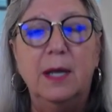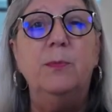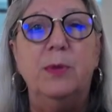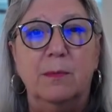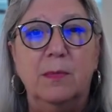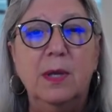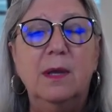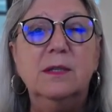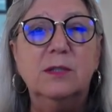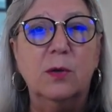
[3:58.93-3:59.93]
help them.
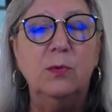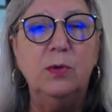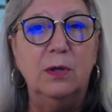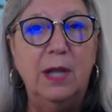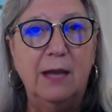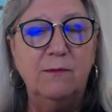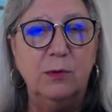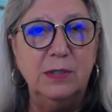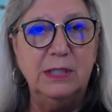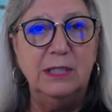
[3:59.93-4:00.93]
So you'll have
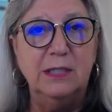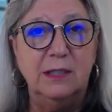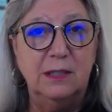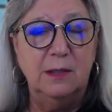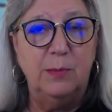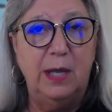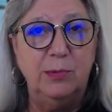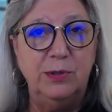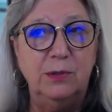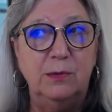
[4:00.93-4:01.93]
your assistant to be able